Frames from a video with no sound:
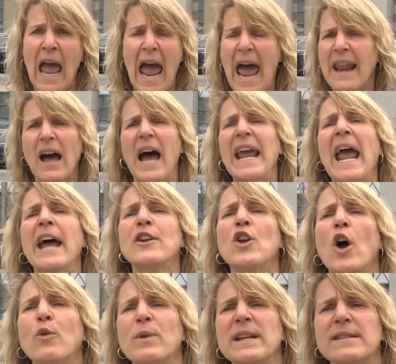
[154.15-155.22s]
And I had
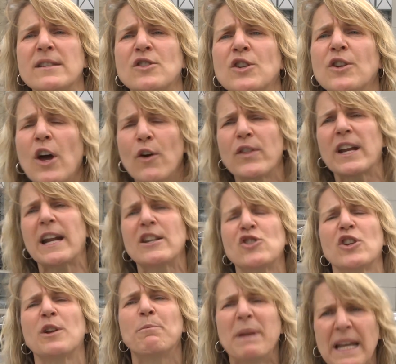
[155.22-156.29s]
no reason to know that I
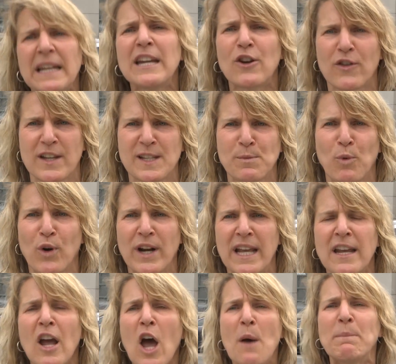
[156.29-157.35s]
should have been here this
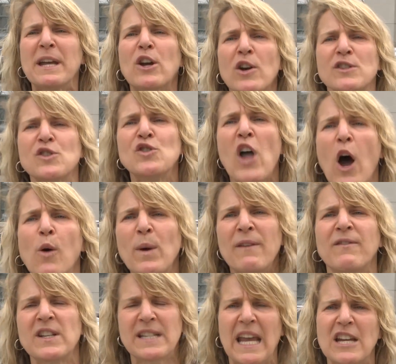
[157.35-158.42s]
morning because no
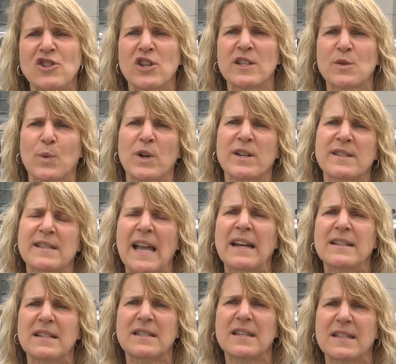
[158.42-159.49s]
invitations were
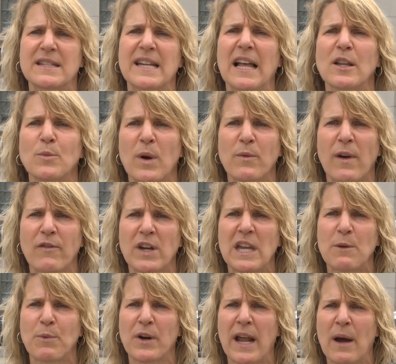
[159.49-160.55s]
extended to the Delaware
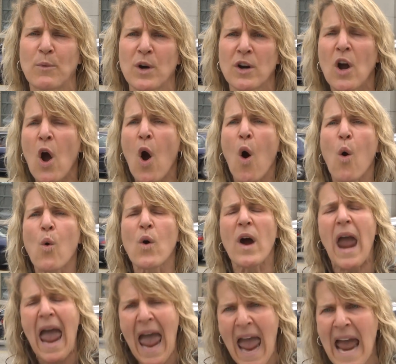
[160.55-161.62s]
Riverkeeper Network or
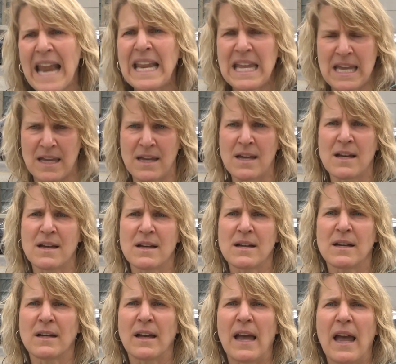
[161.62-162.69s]
any
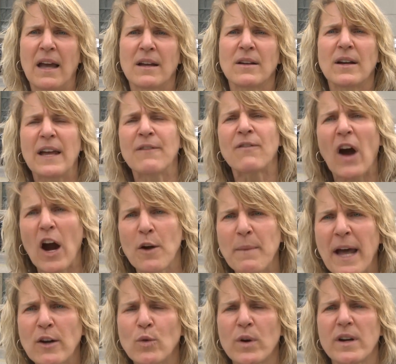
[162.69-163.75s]

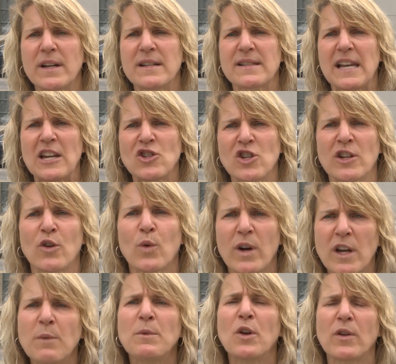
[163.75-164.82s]
environmental organization or
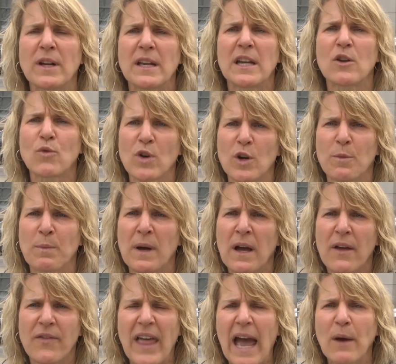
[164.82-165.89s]
community group
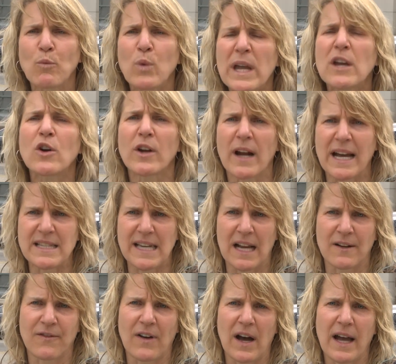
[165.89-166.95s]
that we could
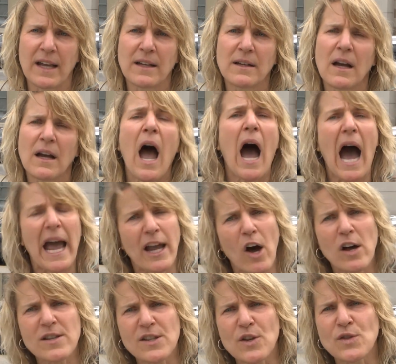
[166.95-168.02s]
identify. I
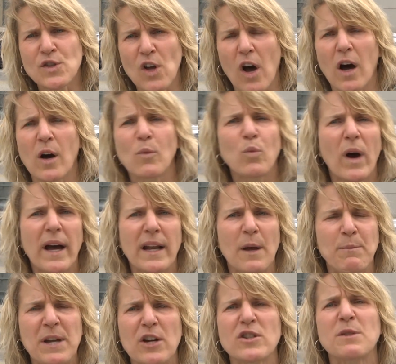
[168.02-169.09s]
also saw what
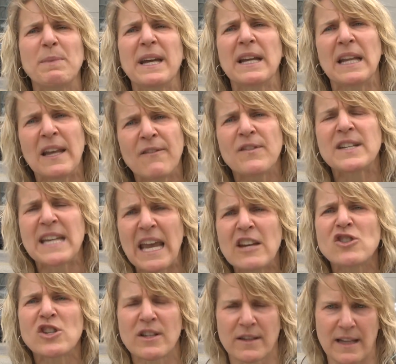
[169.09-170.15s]
appeared to be an
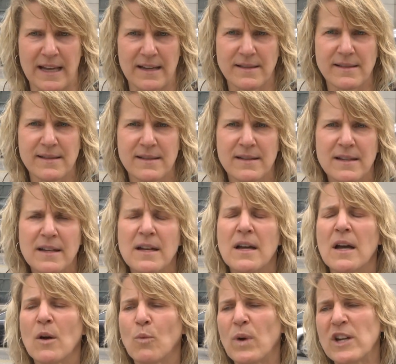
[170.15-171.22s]
invitation list,
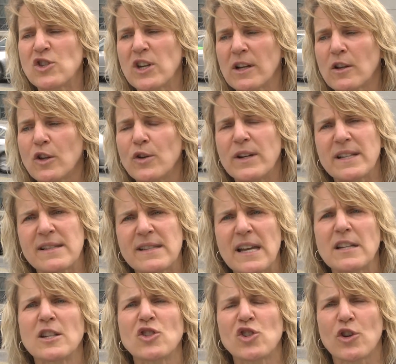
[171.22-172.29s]
which included
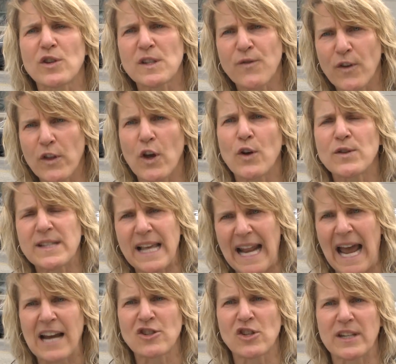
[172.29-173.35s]
signatures for those that
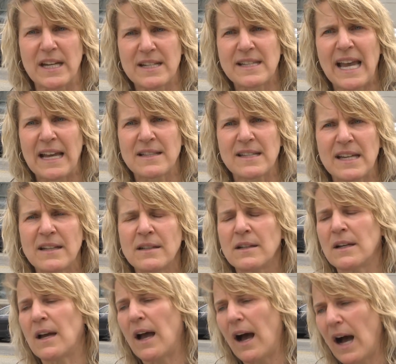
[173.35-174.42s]
actually attended,
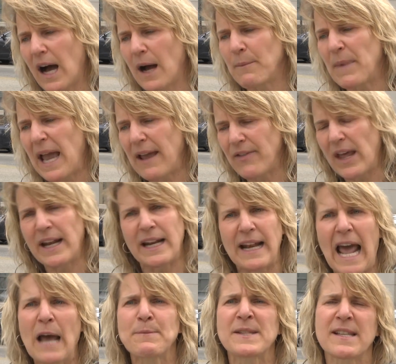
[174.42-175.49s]
and then an
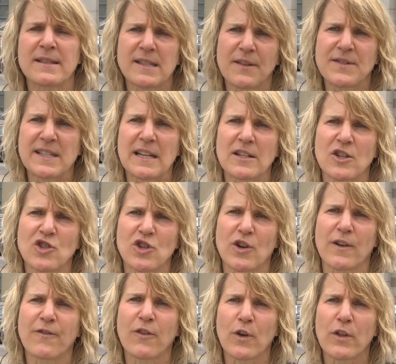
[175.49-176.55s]
absence of
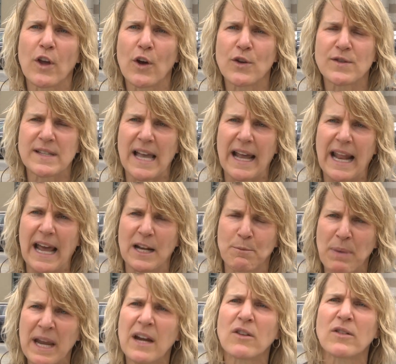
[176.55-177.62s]
signature for those that had
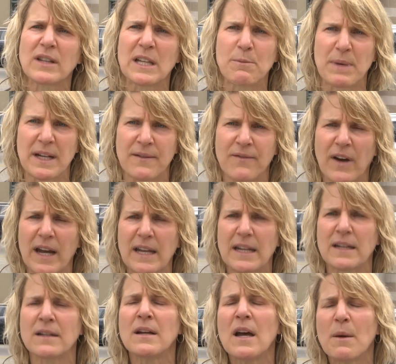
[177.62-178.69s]
apparently been
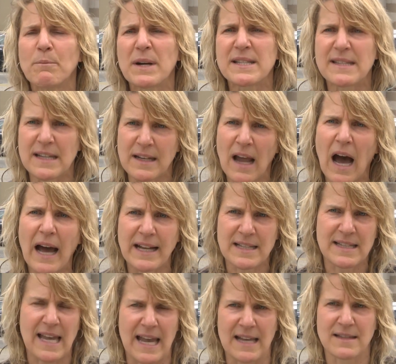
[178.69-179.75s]
invited but did not
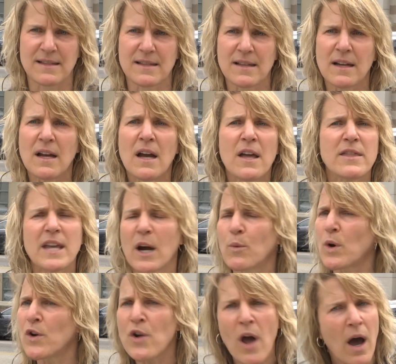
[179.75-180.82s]
attend. There
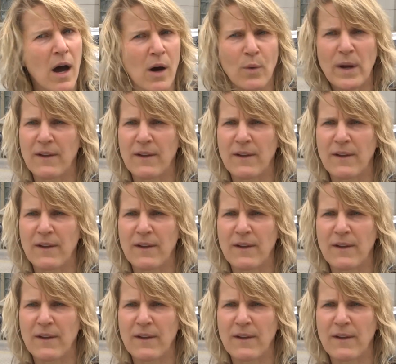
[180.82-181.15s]
were no